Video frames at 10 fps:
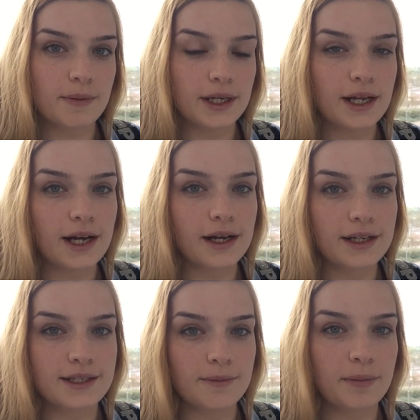but now
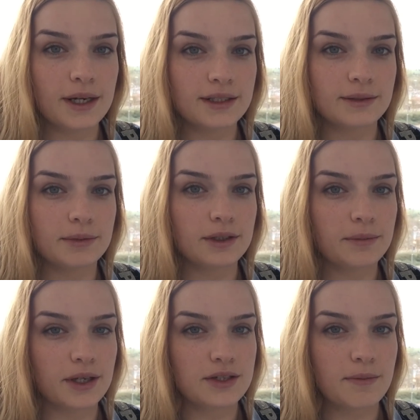it's impossible
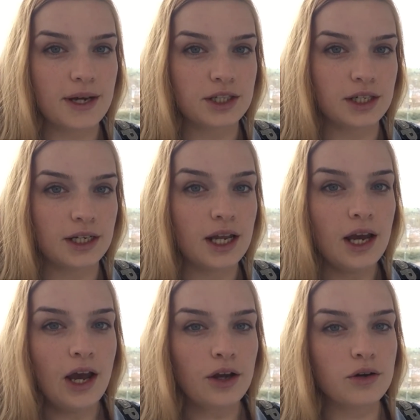because a machine
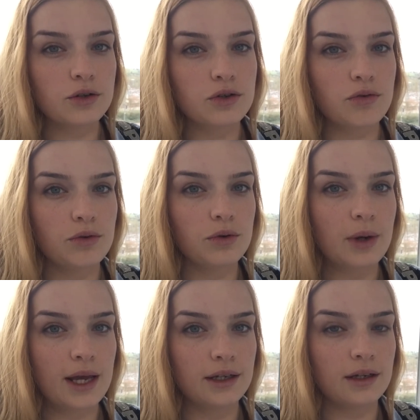goes through
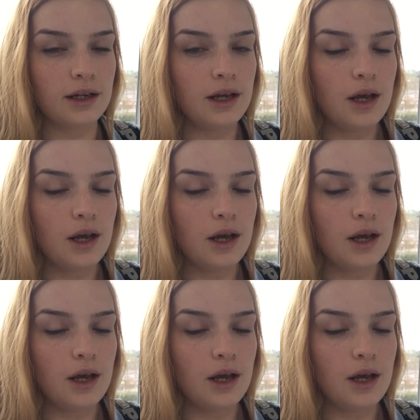and